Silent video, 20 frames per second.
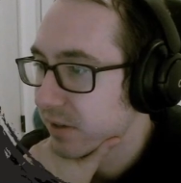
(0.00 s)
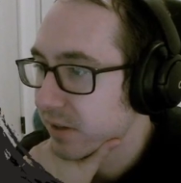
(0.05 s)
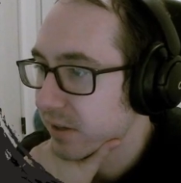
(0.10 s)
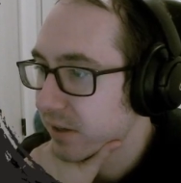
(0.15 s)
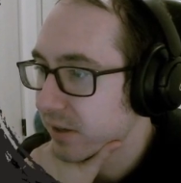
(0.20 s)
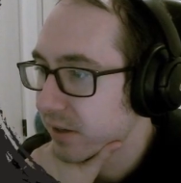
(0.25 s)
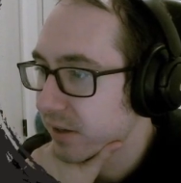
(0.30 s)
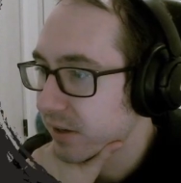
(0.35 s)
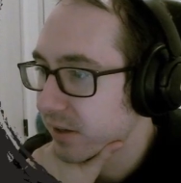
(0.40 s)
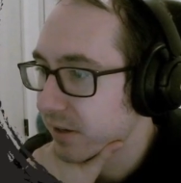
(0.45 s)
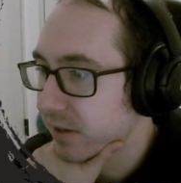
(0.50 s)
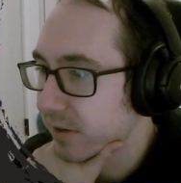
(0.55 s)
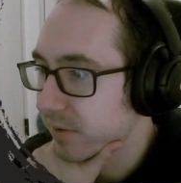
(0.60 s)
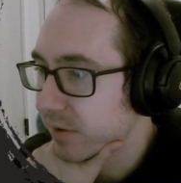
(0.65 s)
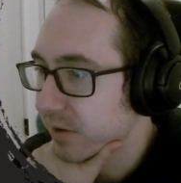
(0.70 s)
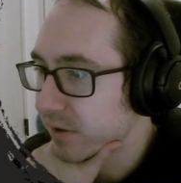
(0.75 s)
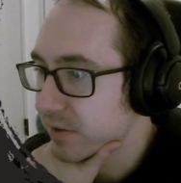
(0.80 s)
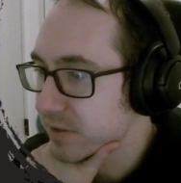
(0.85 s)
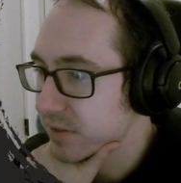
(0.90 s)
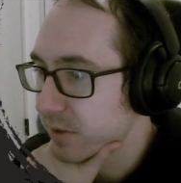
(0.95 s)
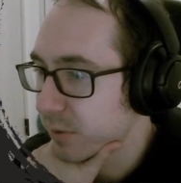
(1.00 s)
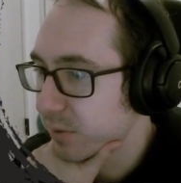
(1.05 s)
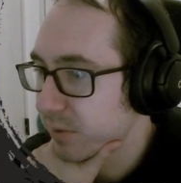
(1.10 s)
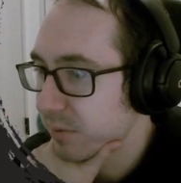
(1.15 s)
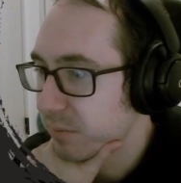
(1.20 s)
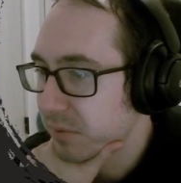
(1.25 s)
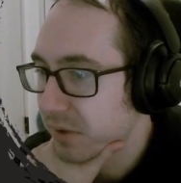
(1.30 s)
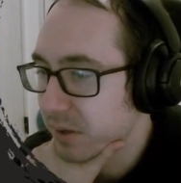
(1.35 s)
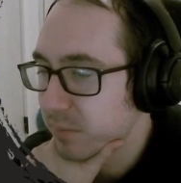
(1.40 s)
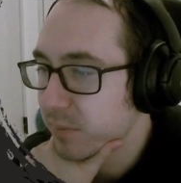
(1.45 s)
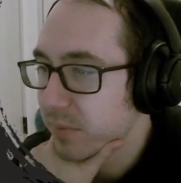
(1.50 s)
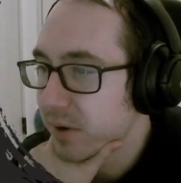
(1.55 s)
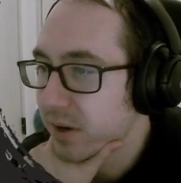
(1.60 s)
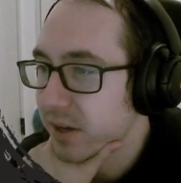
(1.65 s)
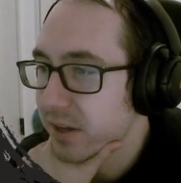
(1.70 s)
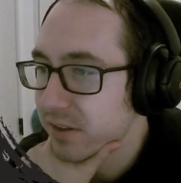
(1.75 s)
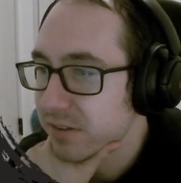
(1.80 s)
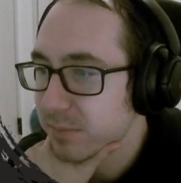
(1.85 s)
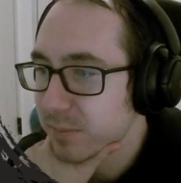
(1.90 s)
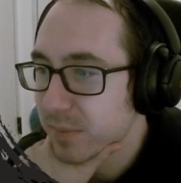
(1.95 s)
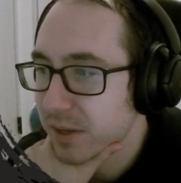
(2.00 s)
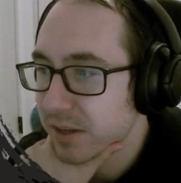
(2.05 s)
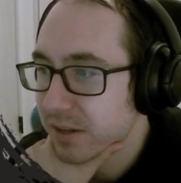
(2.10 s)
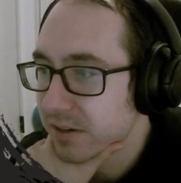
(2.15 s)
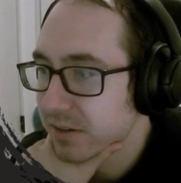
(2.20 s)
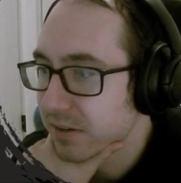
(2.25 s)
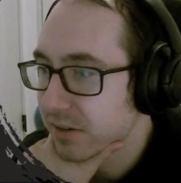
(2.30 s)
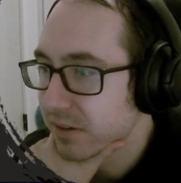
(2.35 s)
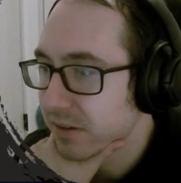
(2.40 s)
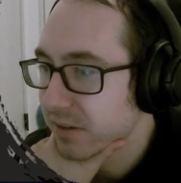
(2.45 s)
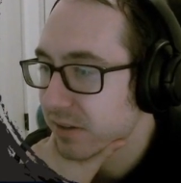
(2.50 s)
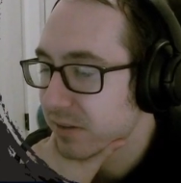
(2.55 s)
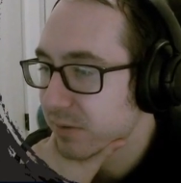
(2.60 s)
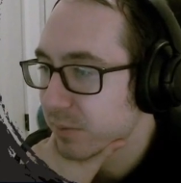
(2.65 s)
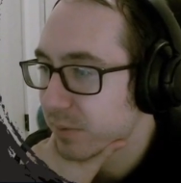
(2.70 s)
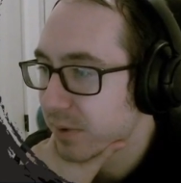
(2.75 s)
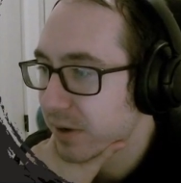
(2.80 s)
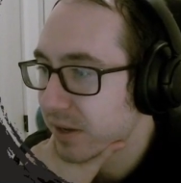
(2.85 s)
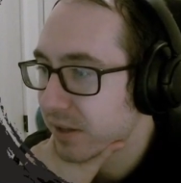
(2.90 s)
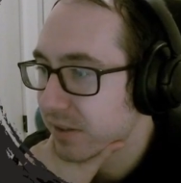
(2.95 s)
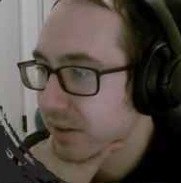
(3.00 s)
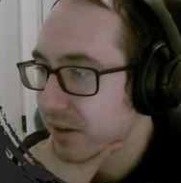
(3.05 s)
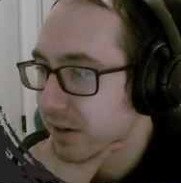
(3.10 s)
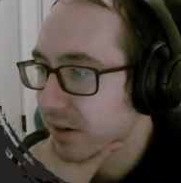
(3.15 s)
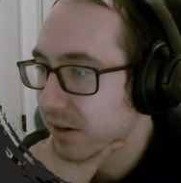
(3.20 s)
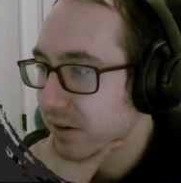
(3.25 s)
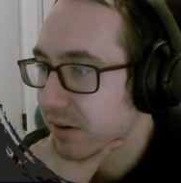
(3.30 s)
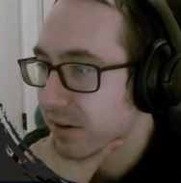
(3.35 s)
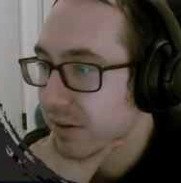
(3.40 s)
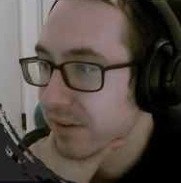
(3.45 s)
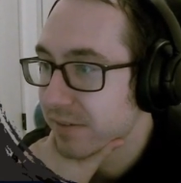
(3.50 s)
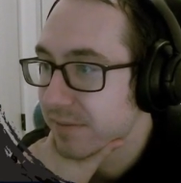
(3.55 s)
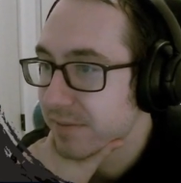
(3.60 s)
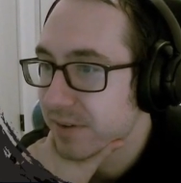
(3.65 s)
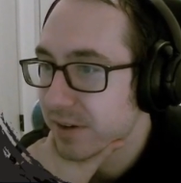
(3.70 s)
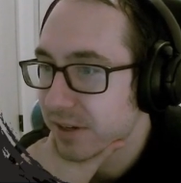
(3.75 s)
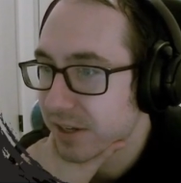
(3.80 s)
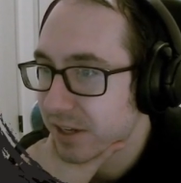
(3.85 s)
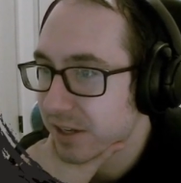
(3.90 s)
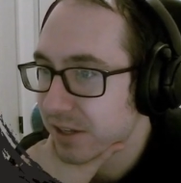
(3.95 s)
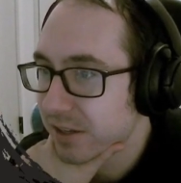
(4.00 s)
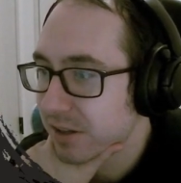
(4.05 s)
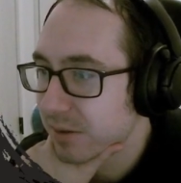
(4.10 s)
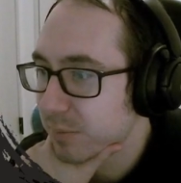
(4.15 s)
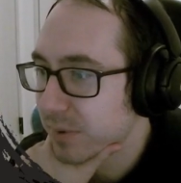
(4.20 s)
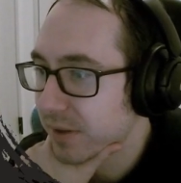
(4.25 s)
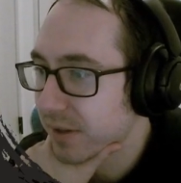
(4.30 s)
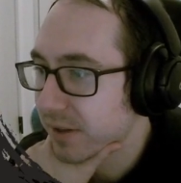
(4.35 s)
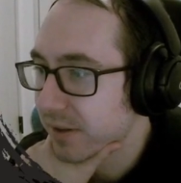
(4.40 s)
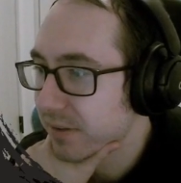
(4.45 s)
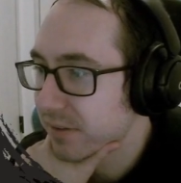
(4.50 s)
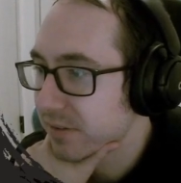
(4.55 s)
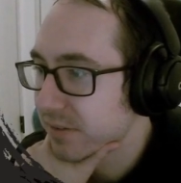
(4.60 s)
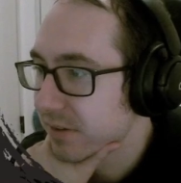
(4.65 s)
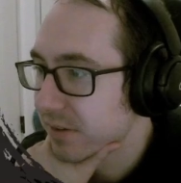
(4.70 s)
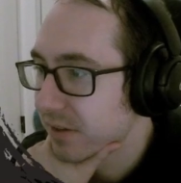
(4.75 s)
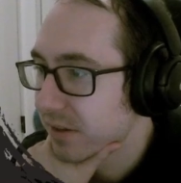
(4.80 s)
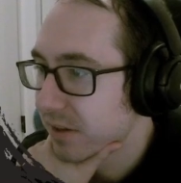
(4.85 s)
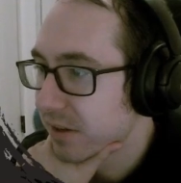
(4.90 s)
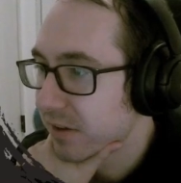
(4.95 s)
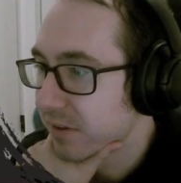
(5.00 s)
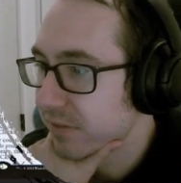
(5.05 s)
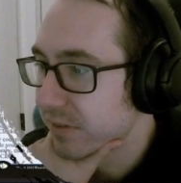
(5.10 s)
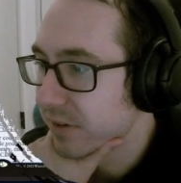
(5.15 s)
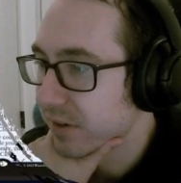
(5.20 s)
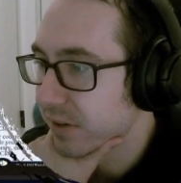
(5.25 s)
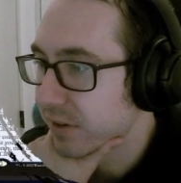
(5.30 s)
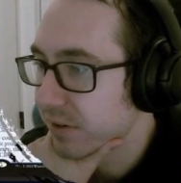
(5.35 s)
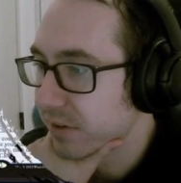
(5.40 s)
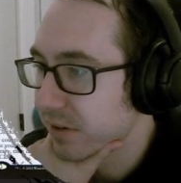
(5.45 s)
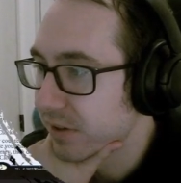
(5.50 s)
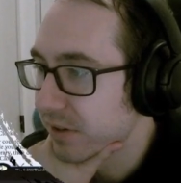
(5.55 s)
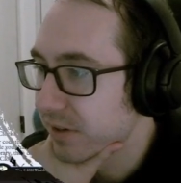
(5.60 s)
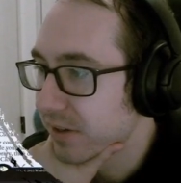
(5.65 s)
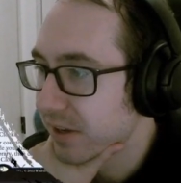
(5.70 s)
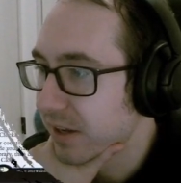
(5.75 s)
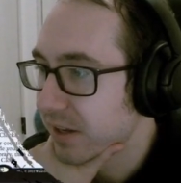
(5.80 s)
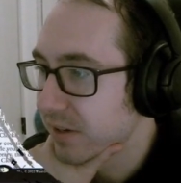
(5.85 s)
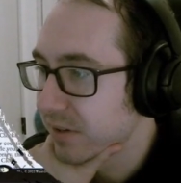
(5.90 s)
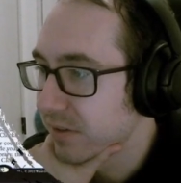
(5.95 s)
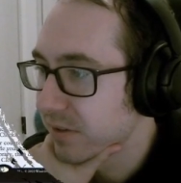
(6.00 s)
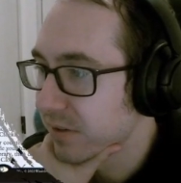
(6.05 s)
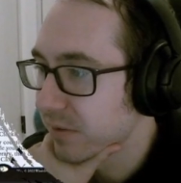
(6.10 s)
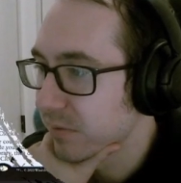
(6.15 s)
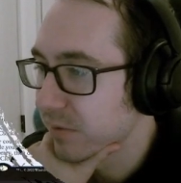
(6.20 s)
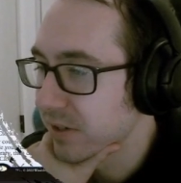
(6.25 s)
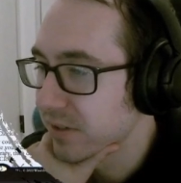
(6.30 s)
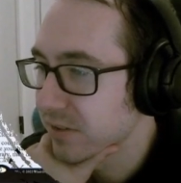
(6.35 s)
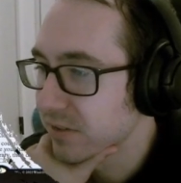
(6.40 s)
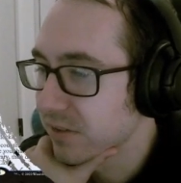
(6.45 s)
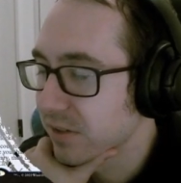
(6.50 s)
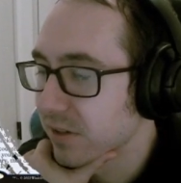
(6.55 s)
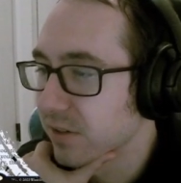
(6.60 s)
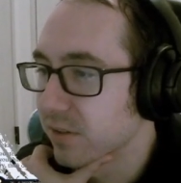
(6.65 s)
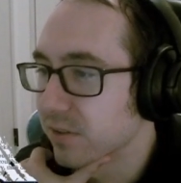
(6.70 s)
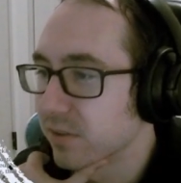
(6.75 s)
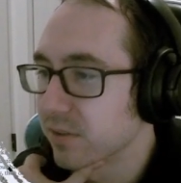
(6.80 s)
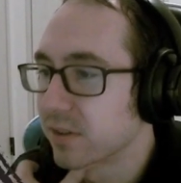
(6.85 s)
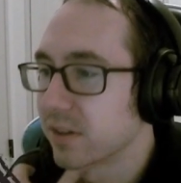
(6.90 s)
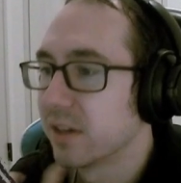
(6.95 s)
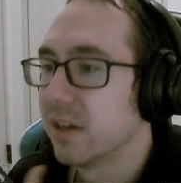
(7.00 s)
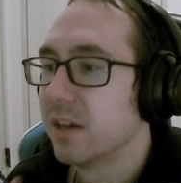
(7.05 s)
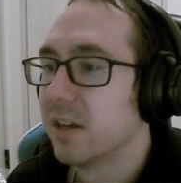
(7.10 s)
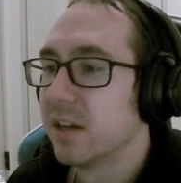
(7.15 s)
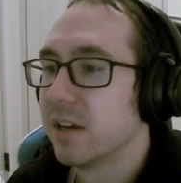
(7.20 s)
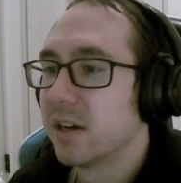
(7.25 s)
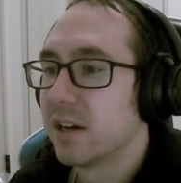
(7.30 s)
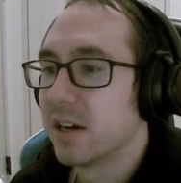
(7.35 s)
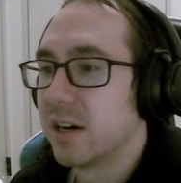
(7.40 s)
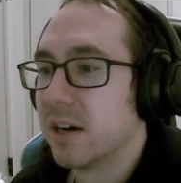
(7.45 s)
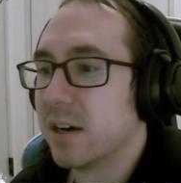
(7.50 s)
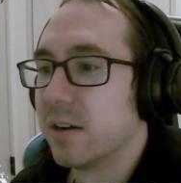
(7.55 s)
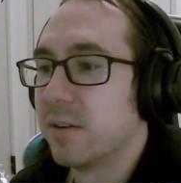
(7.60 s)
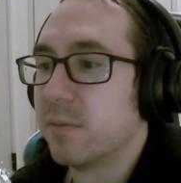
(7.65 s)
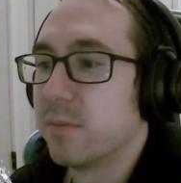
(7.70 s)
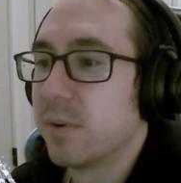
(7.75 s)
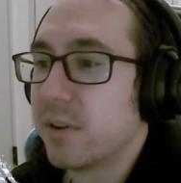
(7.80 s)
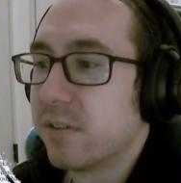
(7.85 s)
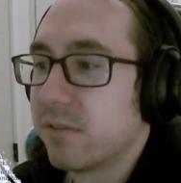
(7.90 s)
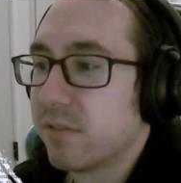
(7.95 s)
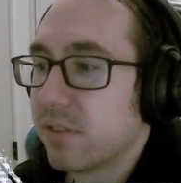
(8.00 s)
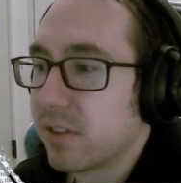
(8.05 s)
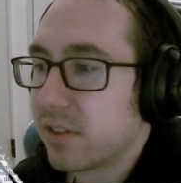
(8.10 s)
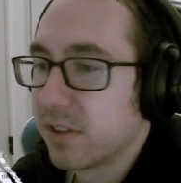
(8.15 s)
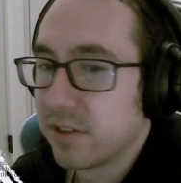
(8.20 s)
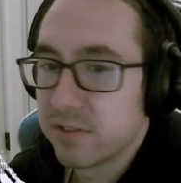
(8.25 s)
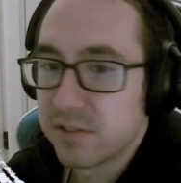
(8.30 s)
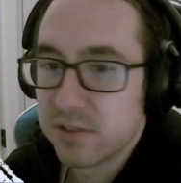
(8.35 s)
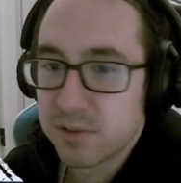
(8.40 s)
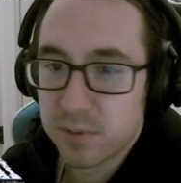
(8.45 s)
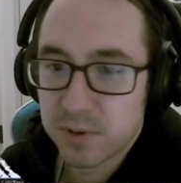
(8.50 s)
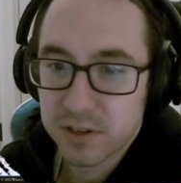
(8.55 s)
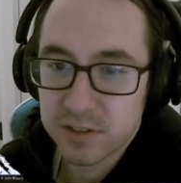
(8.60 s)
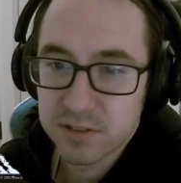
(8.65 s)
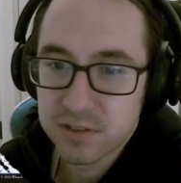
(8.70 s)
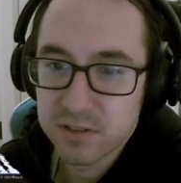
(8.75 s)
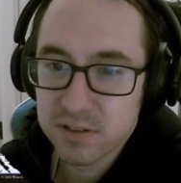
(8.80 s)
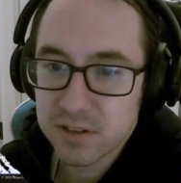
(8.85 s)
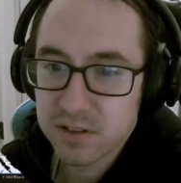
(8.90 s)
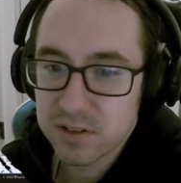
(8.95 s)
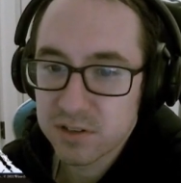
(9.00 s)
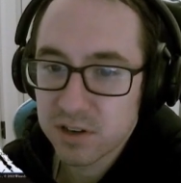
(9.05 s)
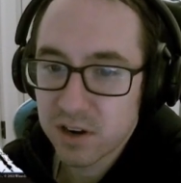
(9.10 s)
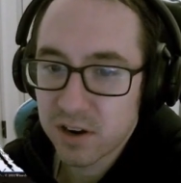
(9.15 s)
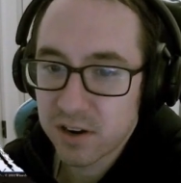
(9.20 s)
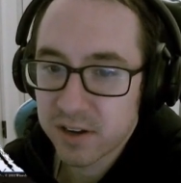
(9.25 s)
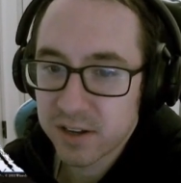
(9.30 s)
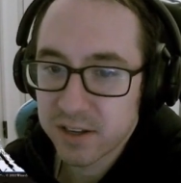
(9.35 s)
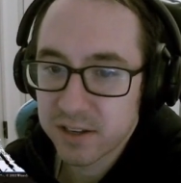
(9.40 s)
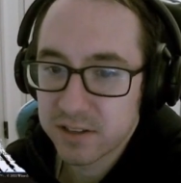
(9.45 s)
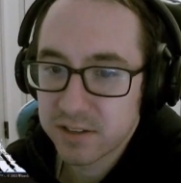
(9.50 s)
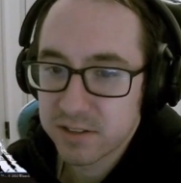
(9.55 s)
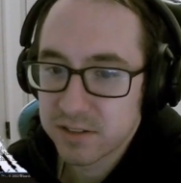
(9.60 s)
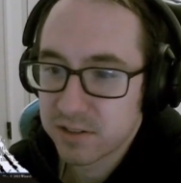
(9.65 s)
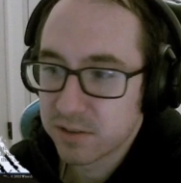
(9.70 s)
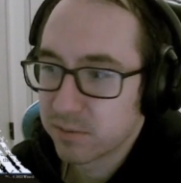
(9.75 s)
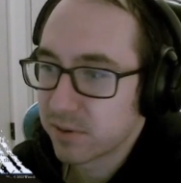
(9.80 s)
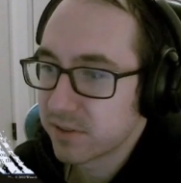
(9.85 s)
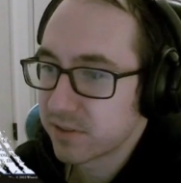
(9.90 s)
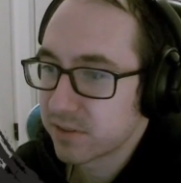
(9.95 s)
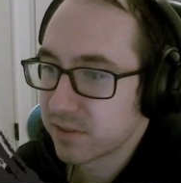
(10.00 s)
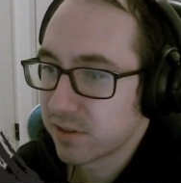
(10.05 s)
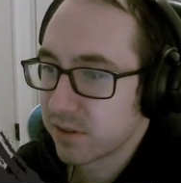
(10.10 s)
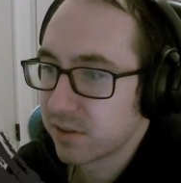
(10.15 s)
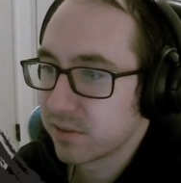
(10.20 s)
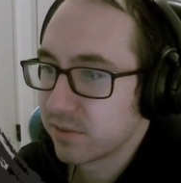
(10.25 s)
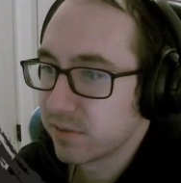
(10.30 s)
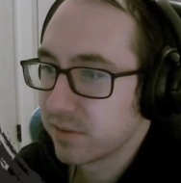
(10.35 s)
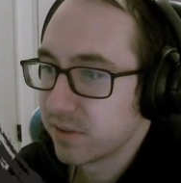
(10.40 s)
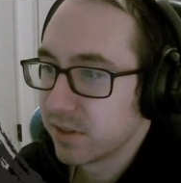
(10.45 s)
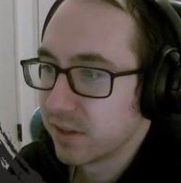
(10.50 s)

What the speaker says: Also Three Blind Mice making its way in there. Again, the pigs, very good. And Rusco. One of the things you want to target is your Rusco.